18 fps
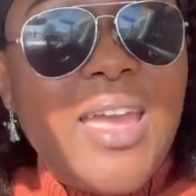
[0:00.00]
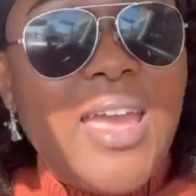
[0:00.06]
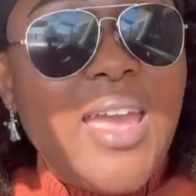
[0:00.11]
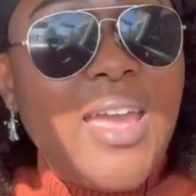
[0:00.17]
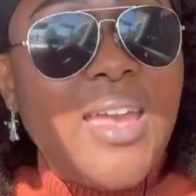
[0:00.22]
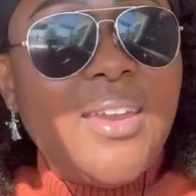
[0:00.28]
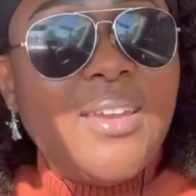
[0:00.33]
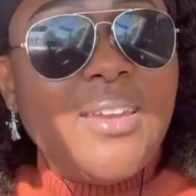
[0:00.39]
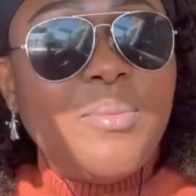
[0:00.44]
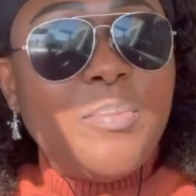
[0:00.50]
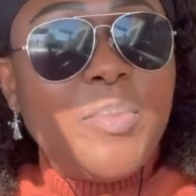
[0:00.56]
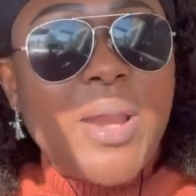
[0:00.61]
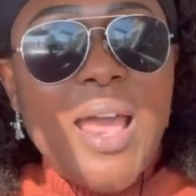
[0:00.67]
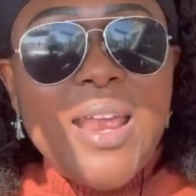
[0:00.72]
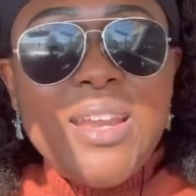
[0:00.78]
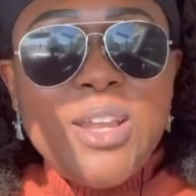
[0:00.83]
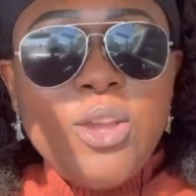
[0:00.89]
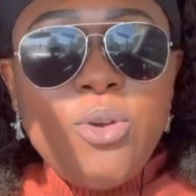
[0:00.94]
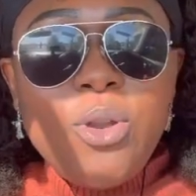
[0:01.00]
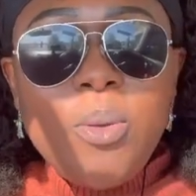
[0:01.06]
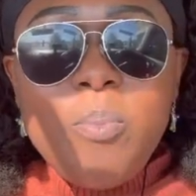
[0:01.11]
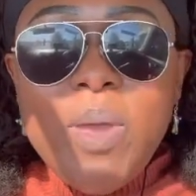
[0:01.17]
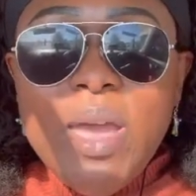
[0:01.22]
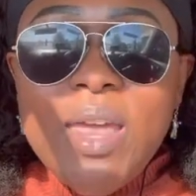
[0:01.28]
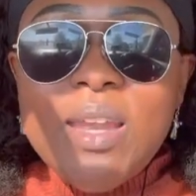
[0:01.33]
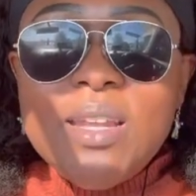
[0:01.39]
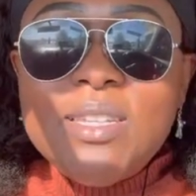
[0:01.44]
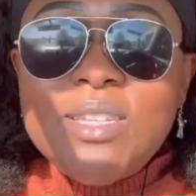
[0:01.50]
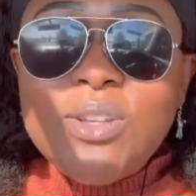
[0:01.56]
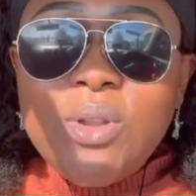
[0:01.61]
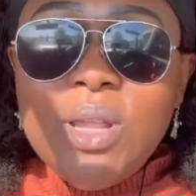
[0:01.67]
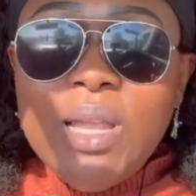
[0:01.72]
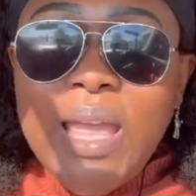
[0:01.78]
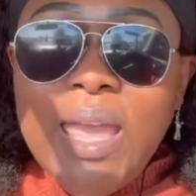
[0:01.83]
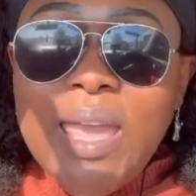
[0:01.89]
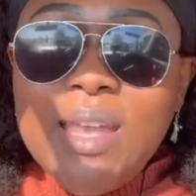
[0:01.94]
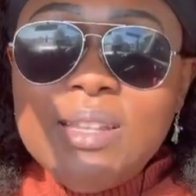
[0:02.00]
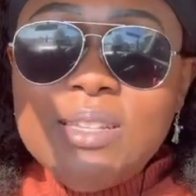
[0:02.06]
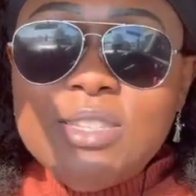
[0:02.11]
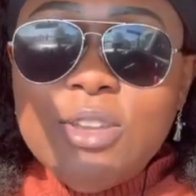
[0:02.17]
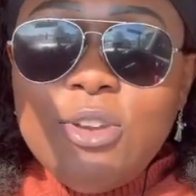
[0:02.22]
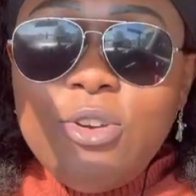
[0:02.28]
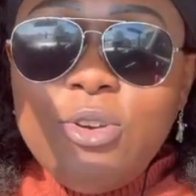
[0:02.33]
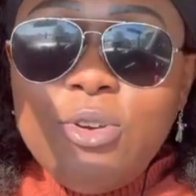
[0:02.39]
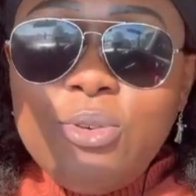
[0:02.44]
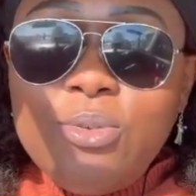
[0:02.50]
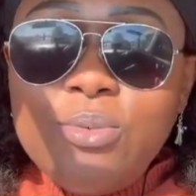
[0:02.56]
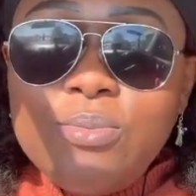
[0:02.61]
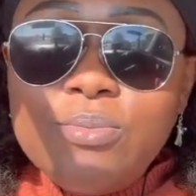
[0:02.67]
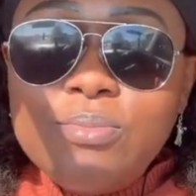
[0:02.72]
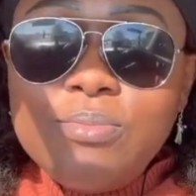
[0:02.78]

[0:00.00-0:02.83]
and but I didn't go to bed until late so